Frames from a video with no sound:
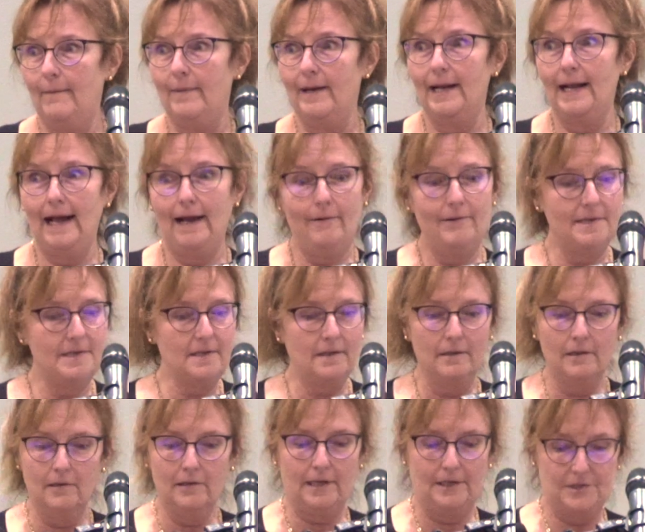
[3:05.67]
but I was a
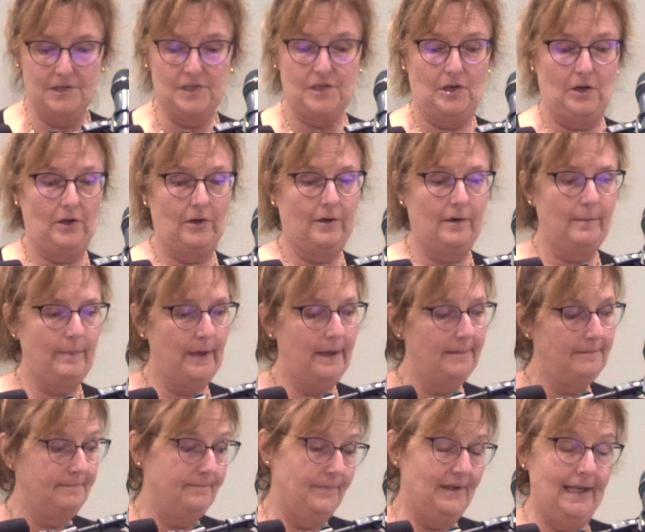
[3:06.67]
little concerned,
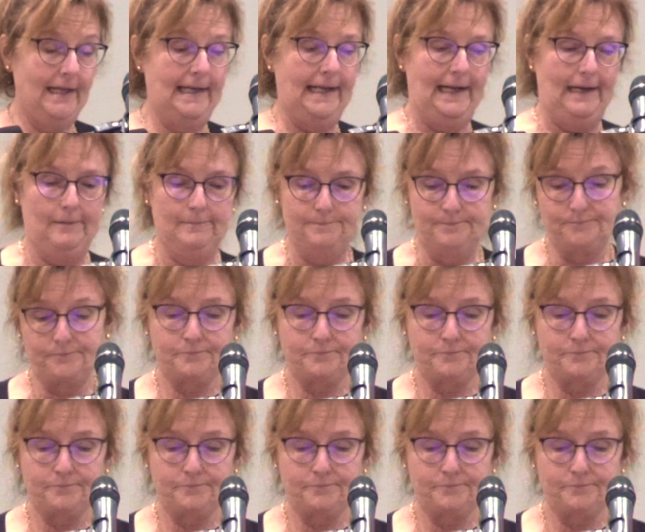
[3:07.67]
but anyhow.